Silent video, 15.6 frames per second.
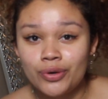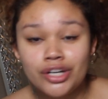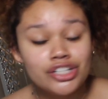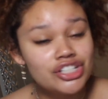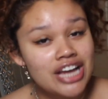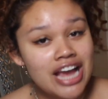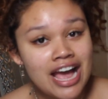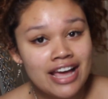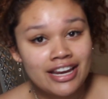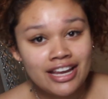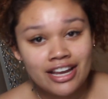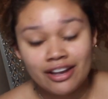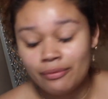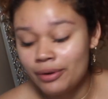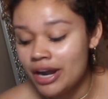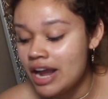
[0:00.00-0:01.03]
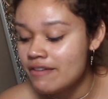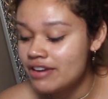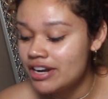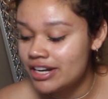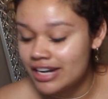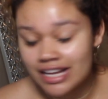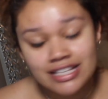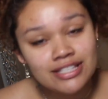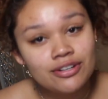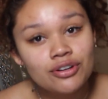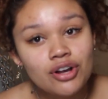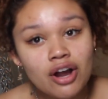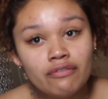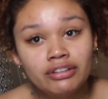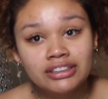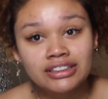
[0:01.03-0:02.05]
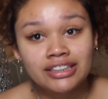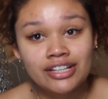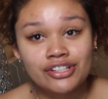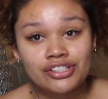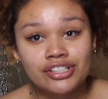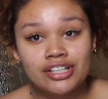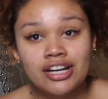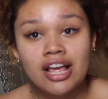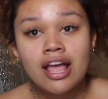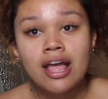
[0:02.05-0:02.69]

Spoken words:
we're chatting, we're having a nice little conversation.